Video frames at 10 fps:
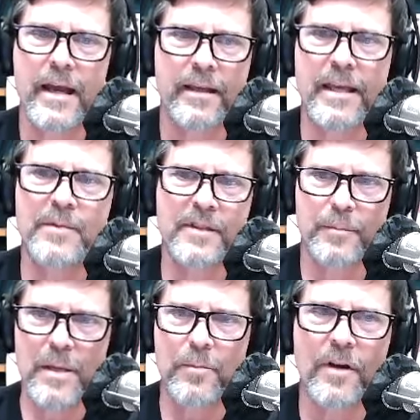keeps
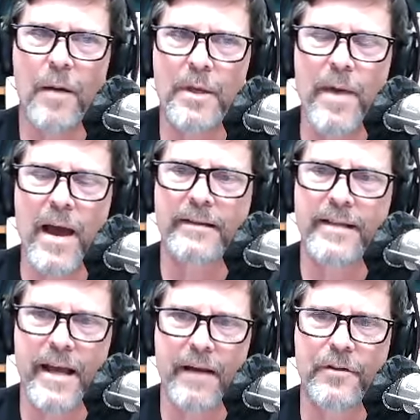people coming back
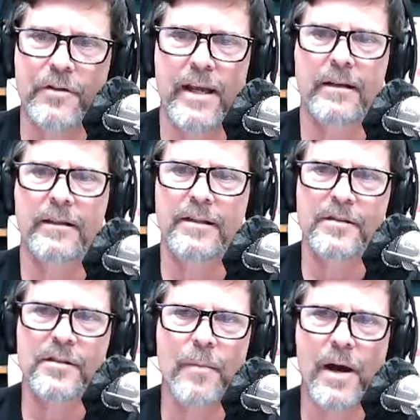day after day to
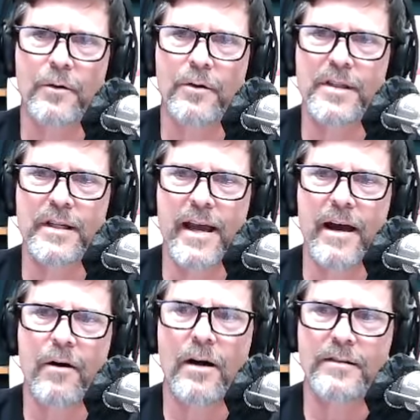listen to Democracy
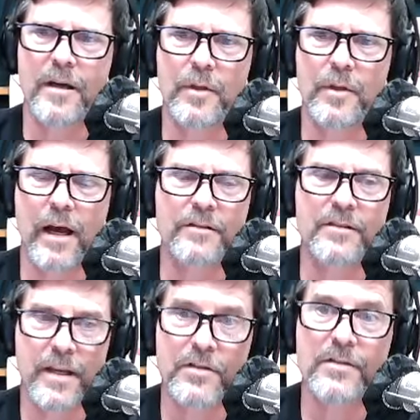Now! On
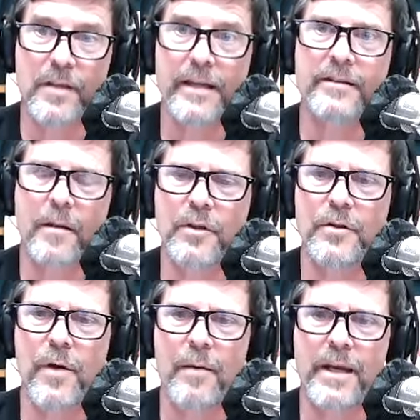stations like
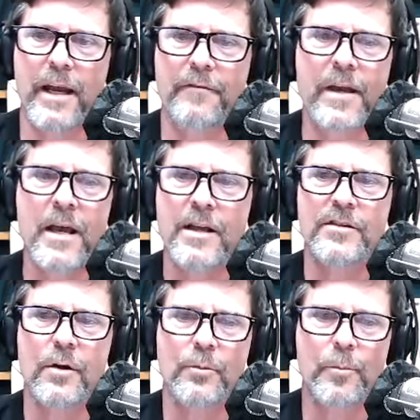WMNF.
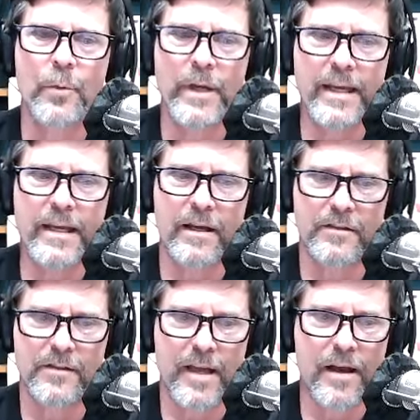So we
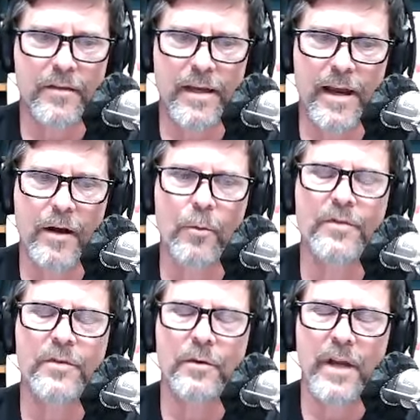stay on the air
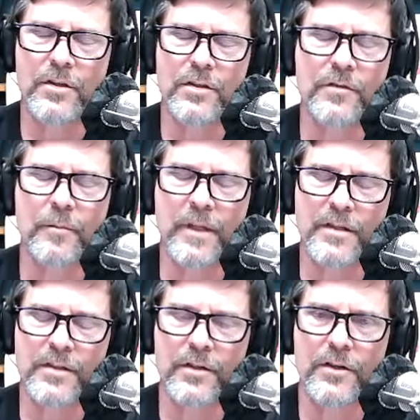with donations from
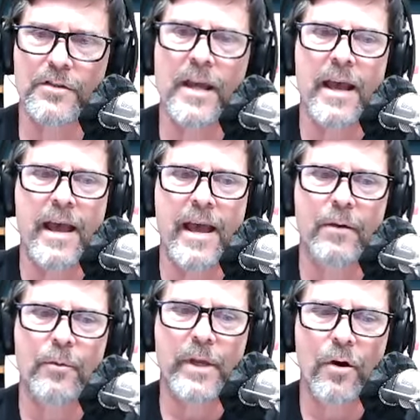listeners,
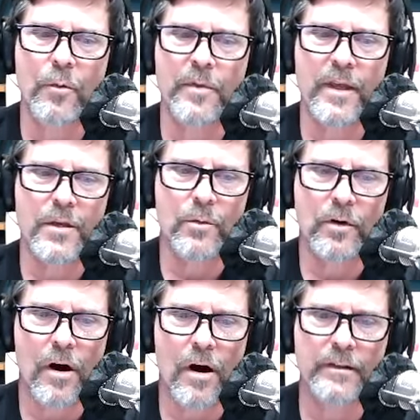and we hope that you will
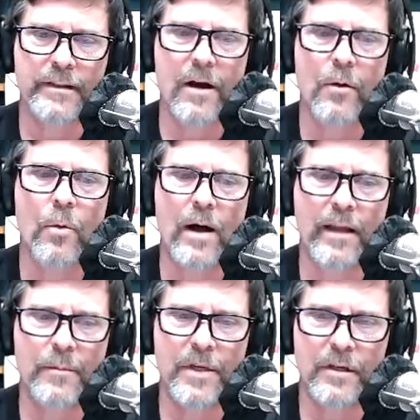call now
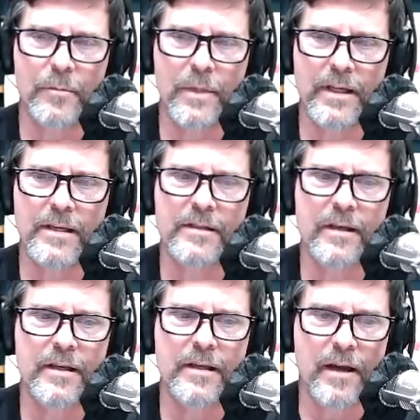while Amy Goodman
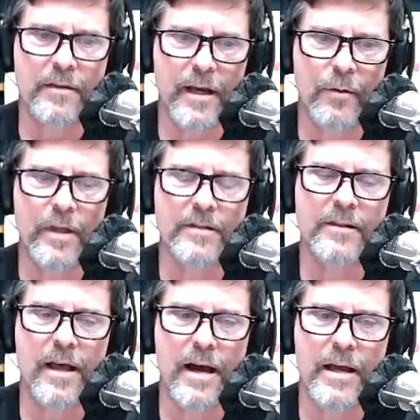is on the air with us
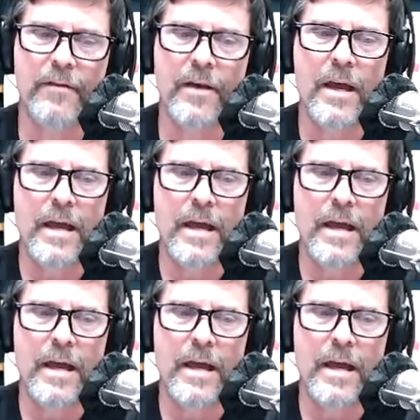live